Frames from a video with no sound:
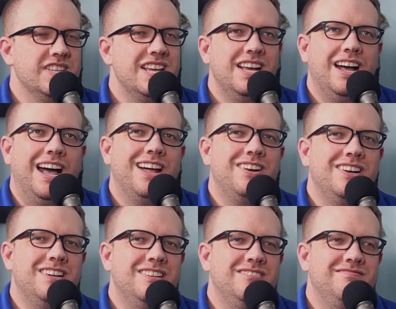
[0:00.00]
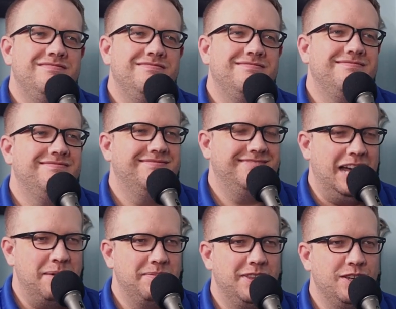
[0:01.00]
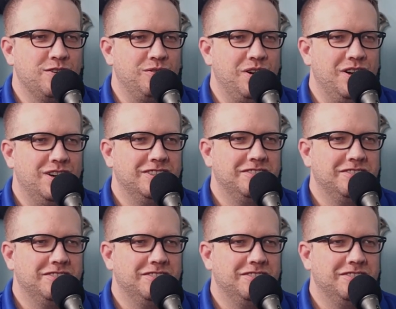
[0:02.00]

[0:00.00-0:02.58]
I don't know. I think you're wrong.